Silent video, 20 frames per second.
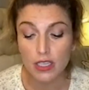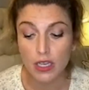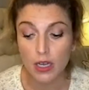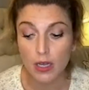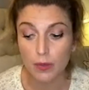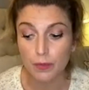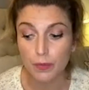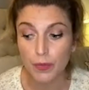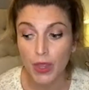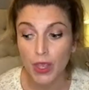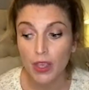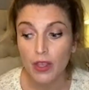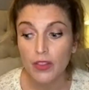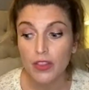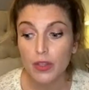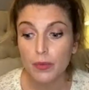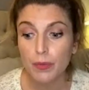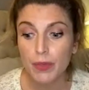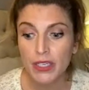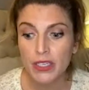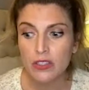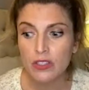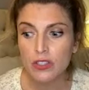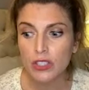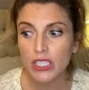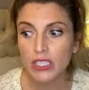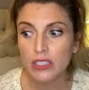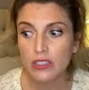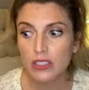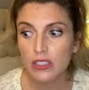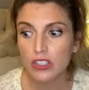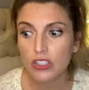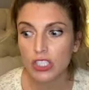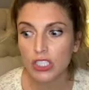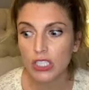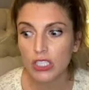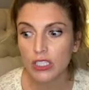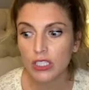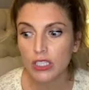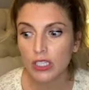Um, the biggest
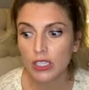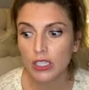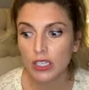transition.